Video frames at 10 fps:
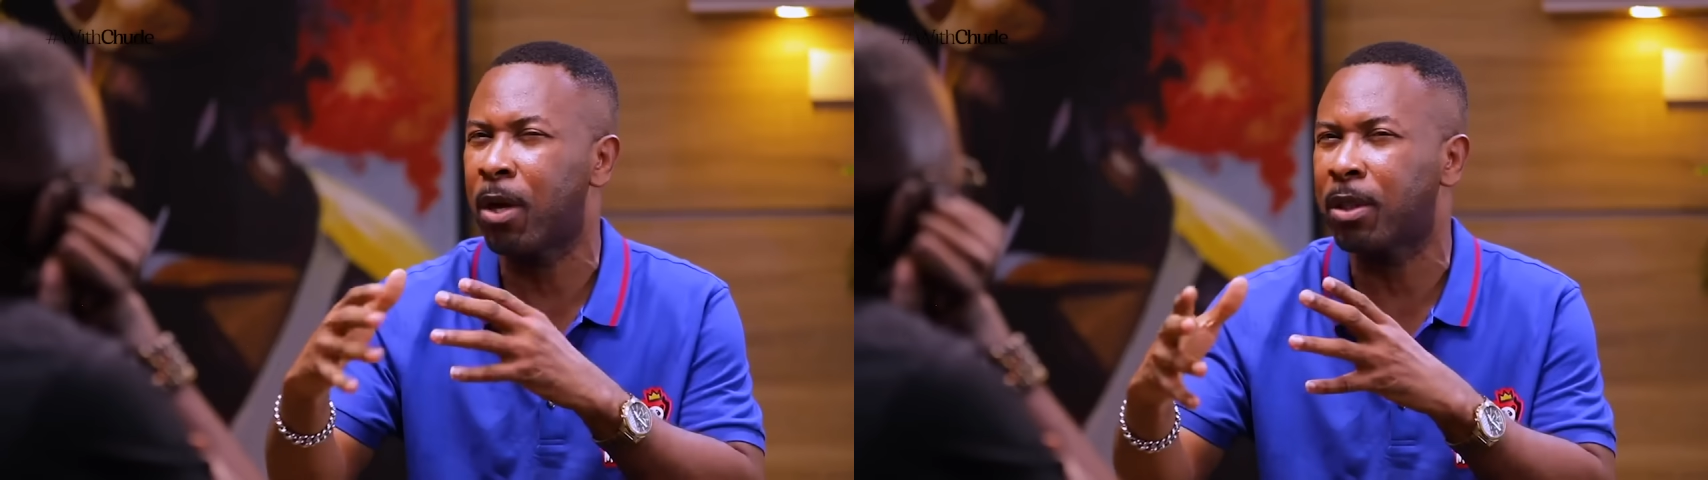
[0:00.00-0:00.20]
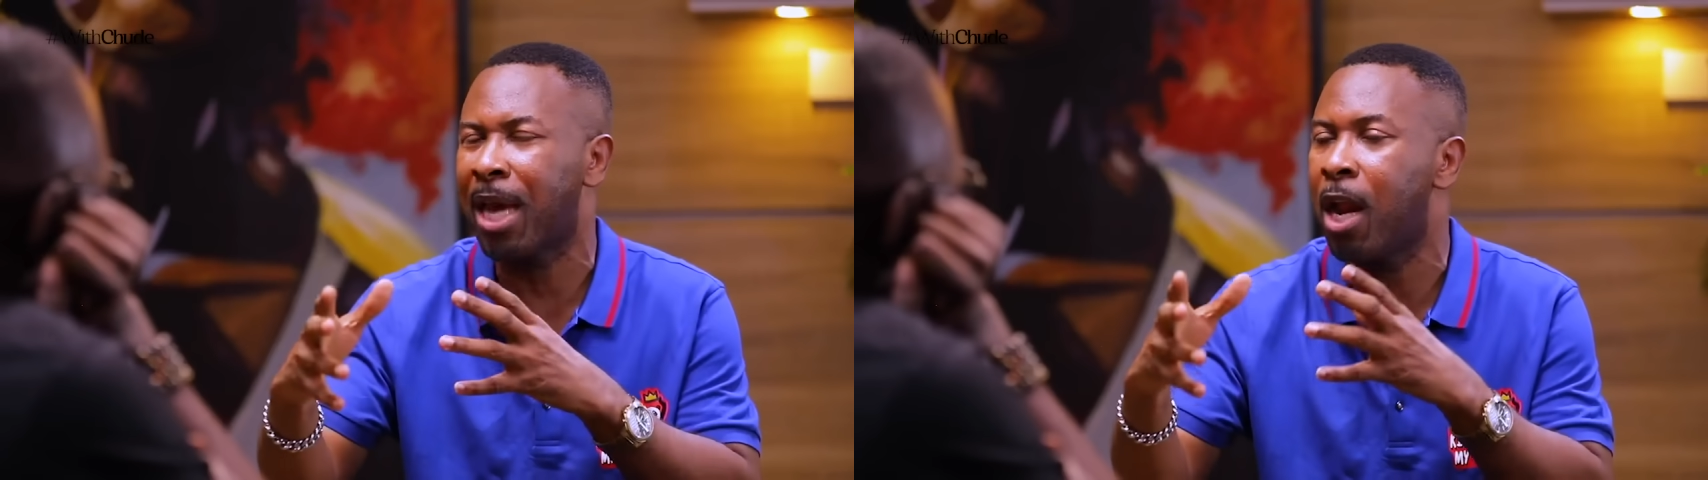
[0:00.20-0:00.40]

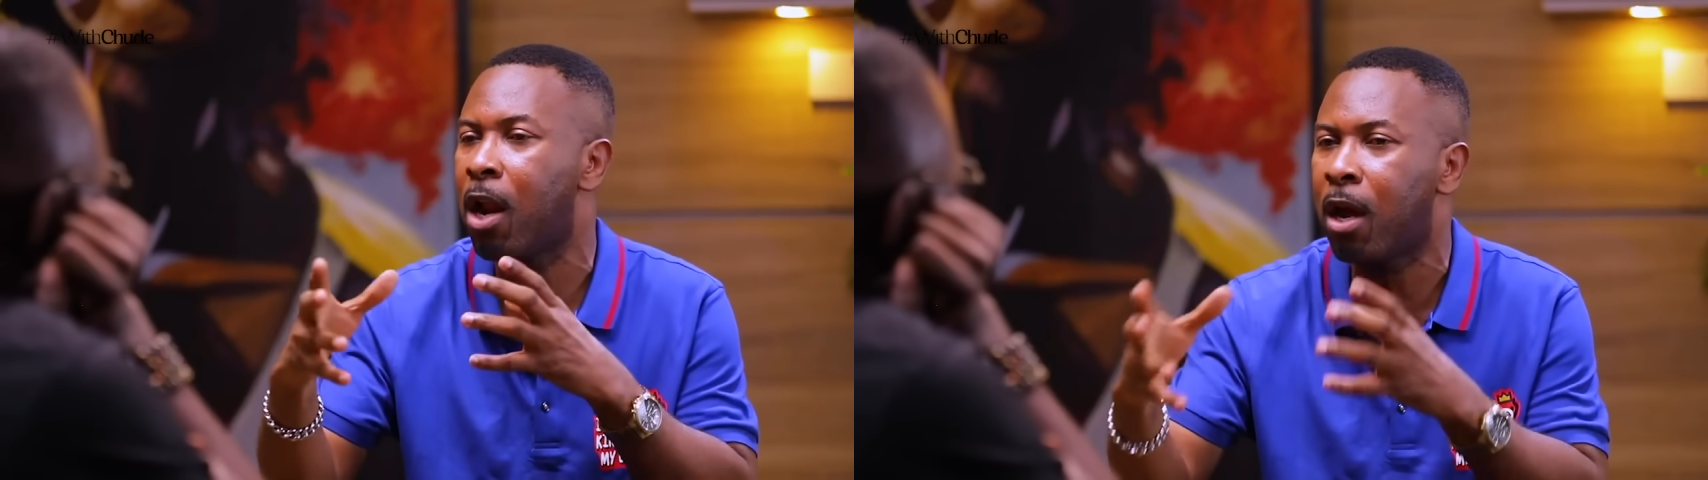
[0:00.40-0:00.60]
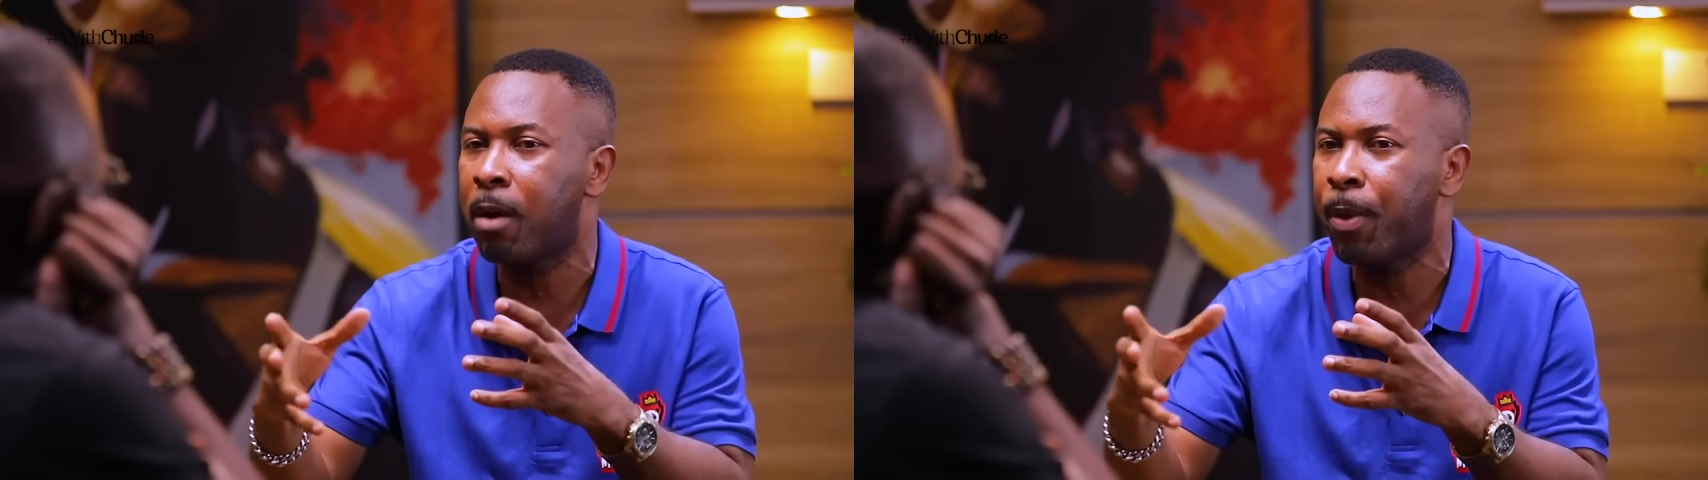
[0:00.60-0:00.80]
because a
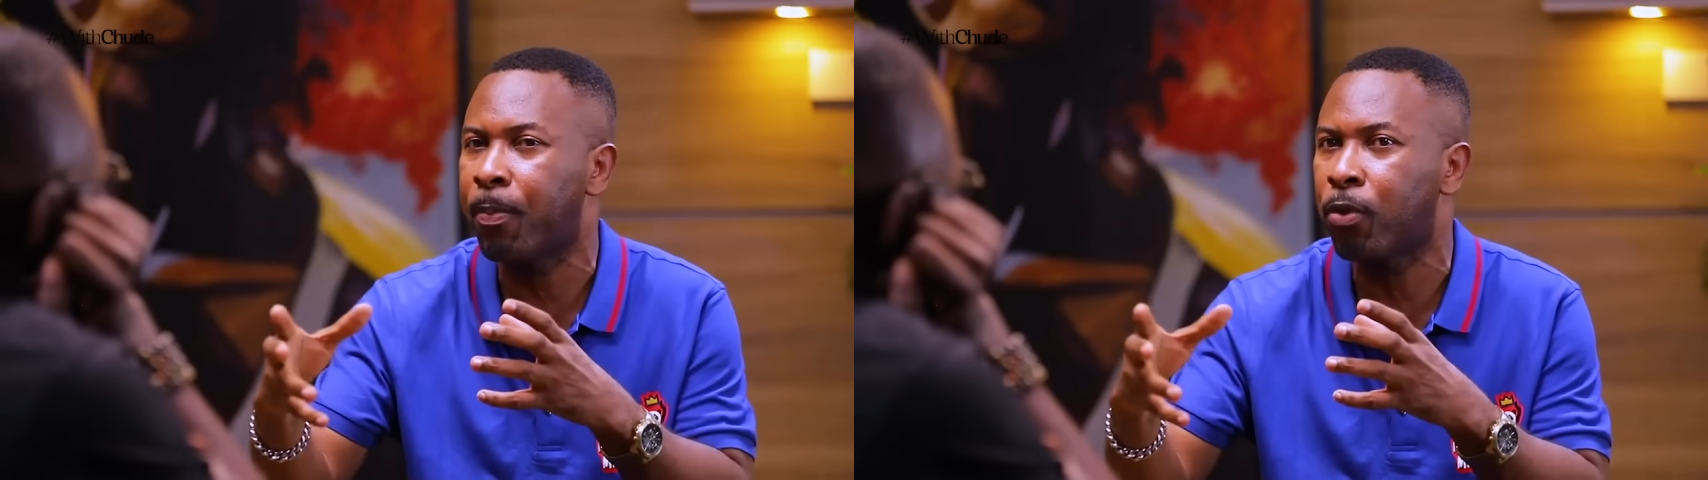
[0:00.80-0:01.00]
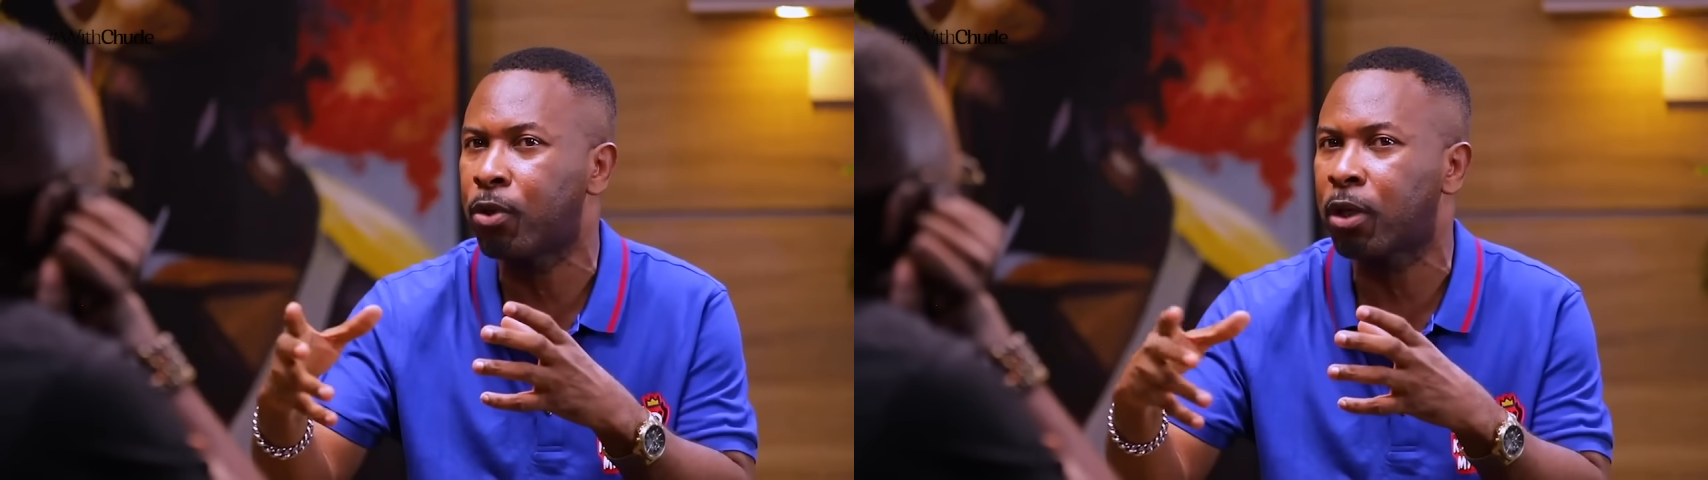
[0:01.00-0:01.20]
lot of
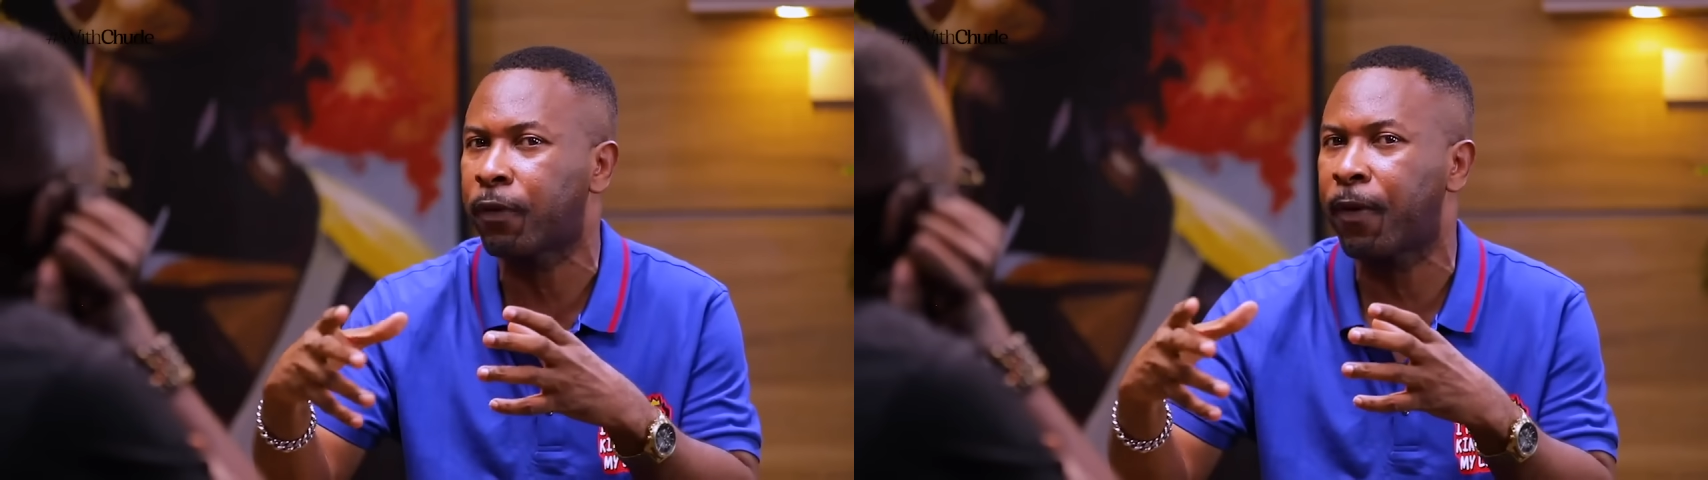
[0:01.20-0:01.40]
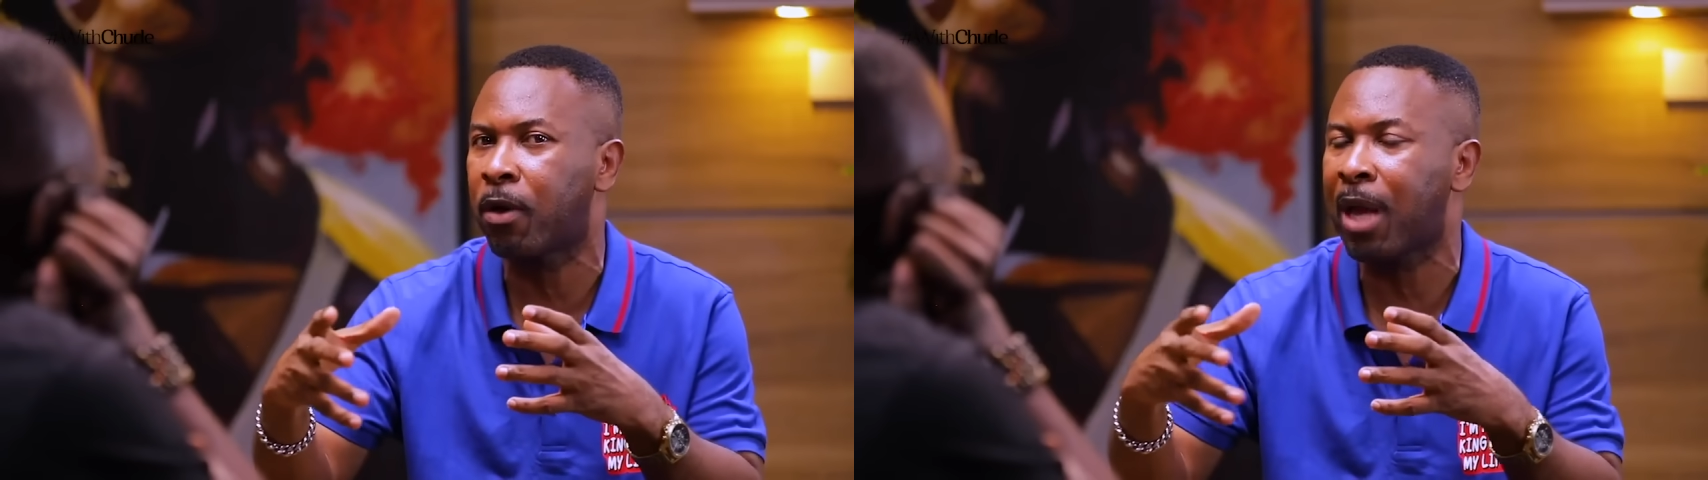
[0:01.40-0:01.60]
people
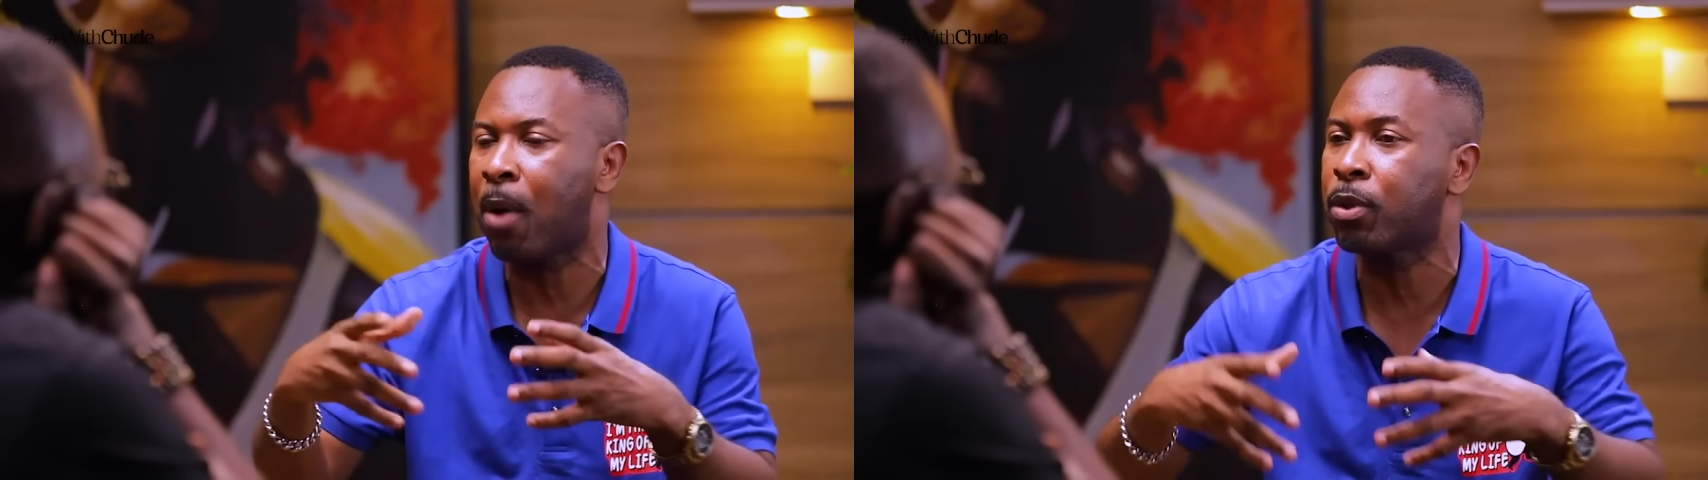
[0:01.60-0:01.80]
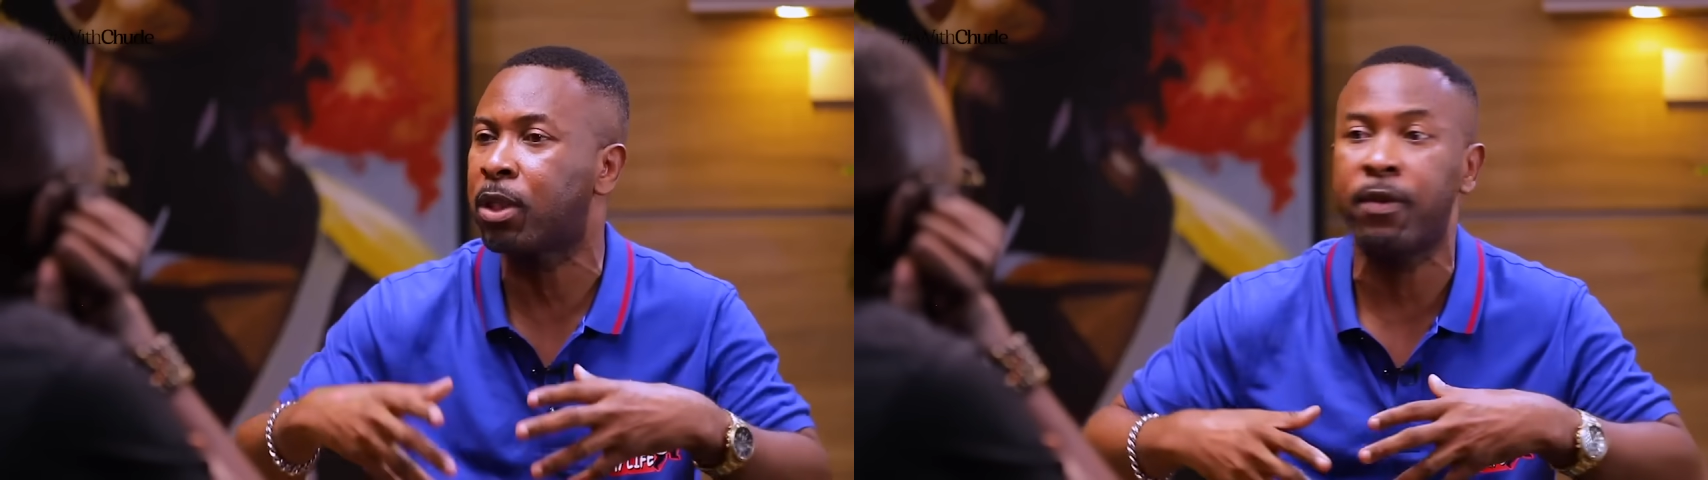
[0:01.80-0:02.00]
just felt
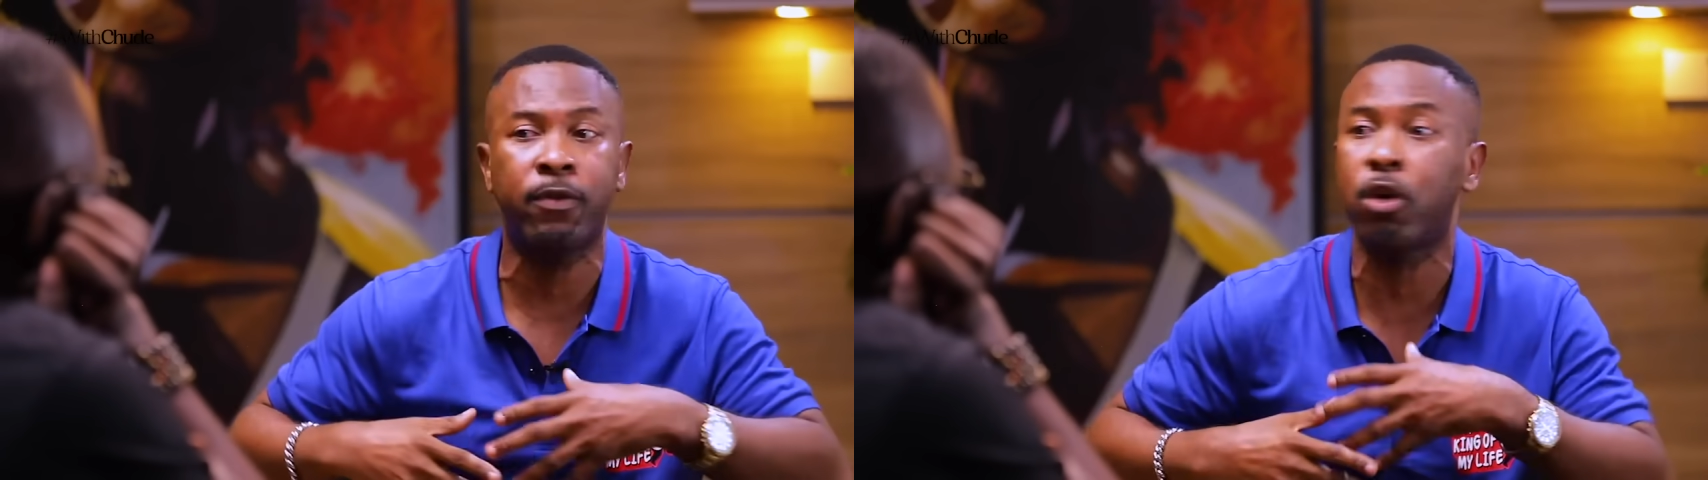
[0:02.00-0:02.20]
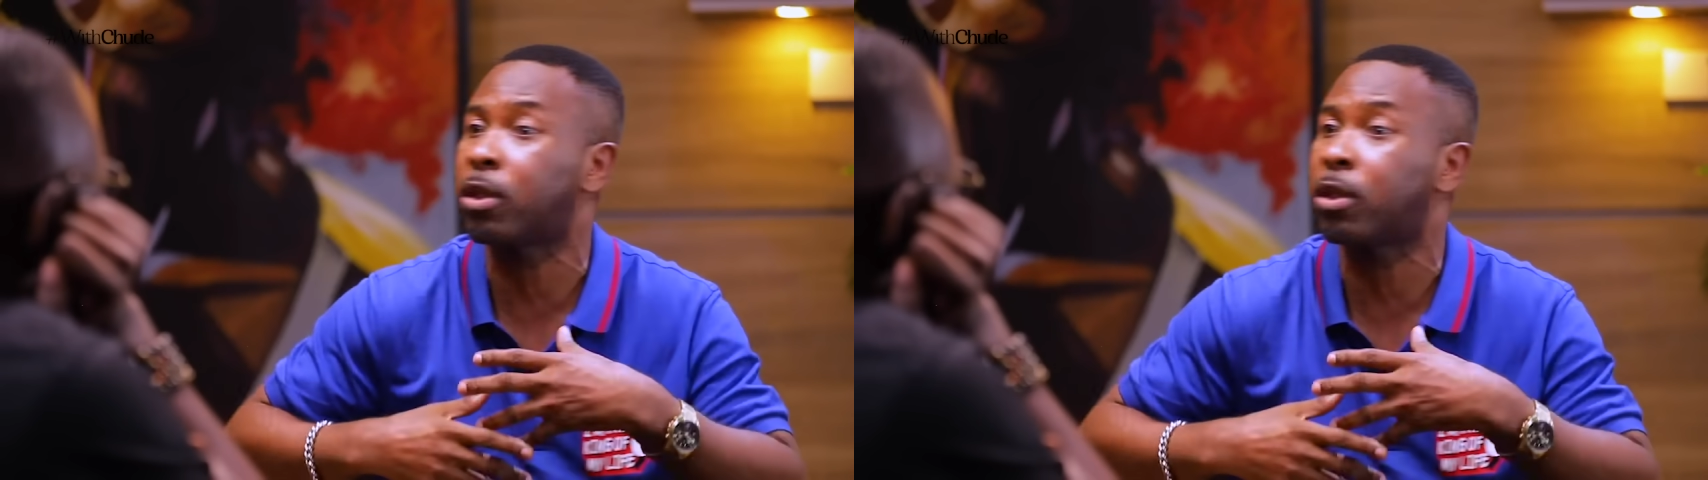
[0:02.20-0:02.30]
I was de